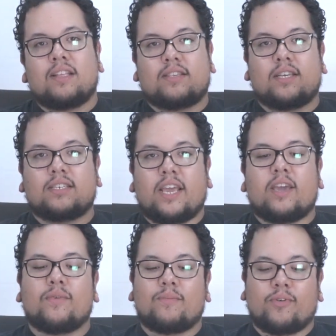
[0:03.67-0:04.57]

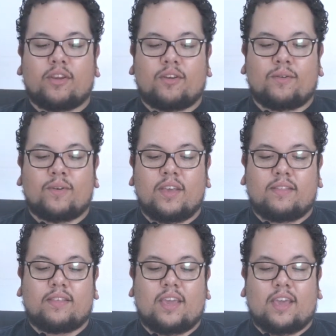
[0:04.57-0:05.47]
Today we bring you
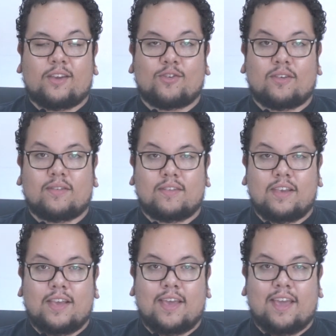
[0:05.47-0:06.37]
the Aegis
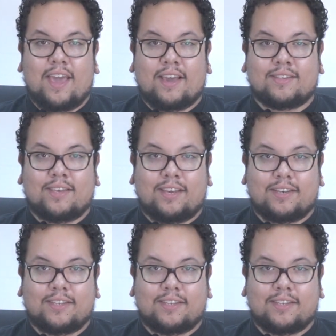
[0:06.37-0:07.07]
X Kit.